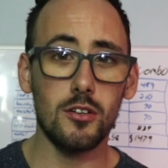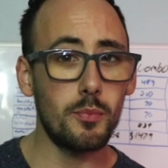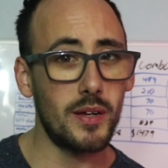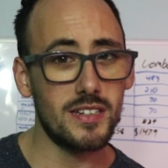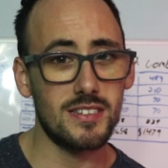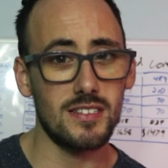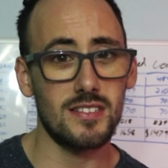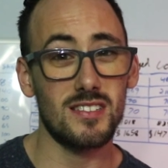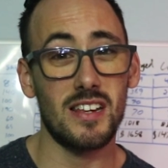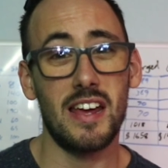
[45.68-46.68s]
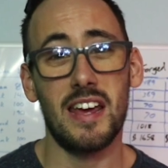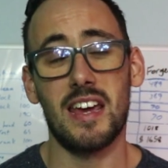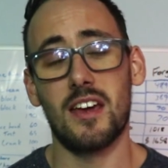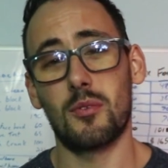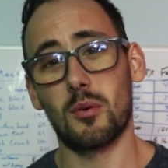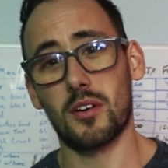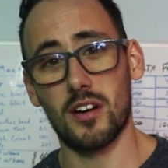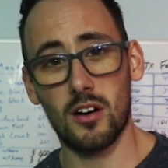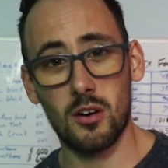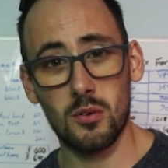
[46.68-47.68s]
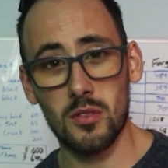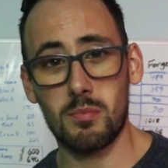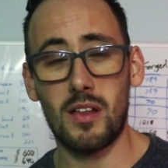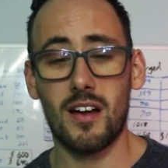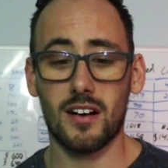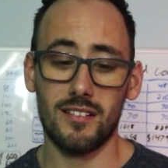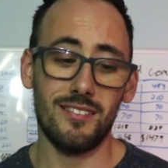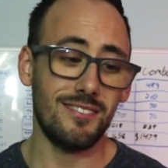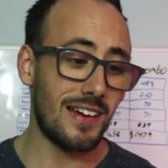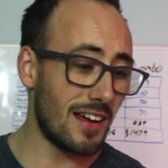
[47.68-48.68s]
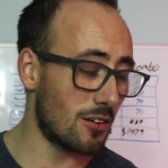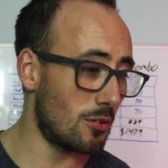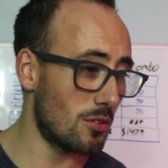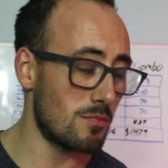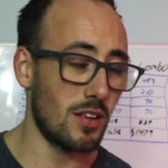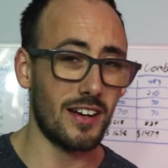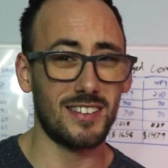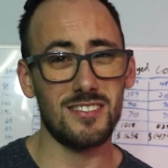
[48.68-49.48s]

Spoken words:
new pistons. If we were going to hone the block, not hone the block.